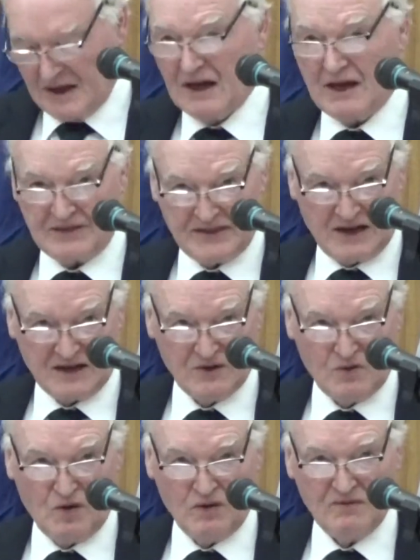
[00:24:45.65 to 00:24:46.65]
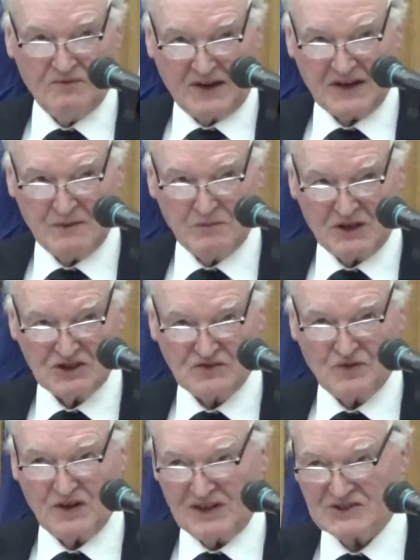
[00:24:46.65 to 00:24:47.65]
and thank you all very much
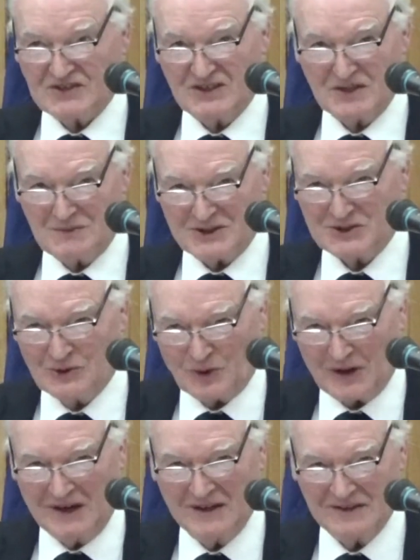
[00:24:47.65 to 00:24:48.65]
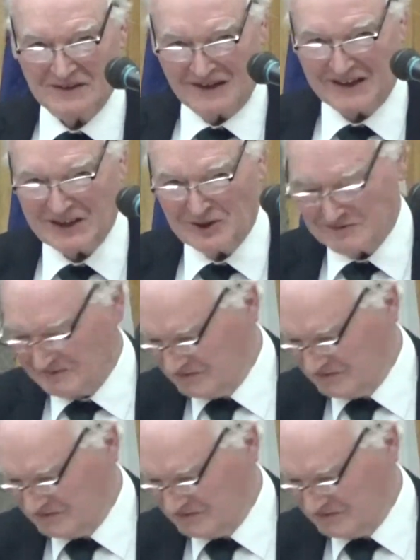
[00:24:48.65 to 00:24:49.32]
for listening to my story. Thank you.